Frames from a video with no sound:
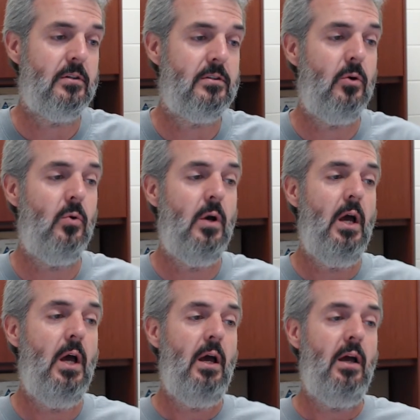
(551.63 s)
So
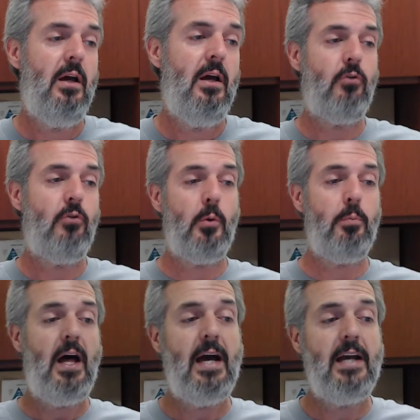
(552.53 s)
for
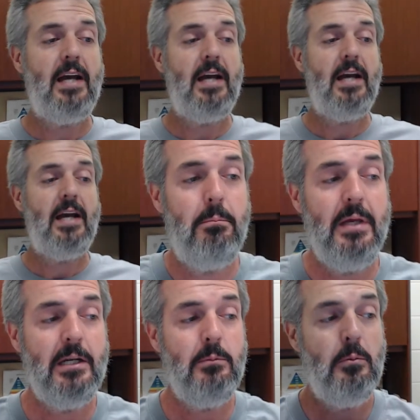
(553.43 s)
replies, you got a
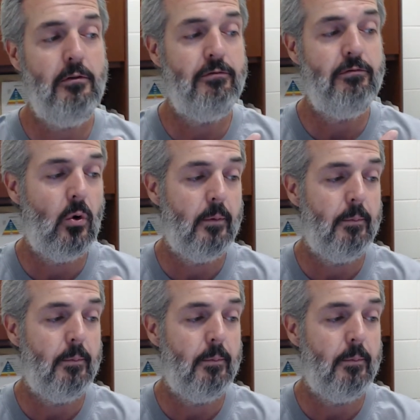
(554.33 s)
minimum of 4.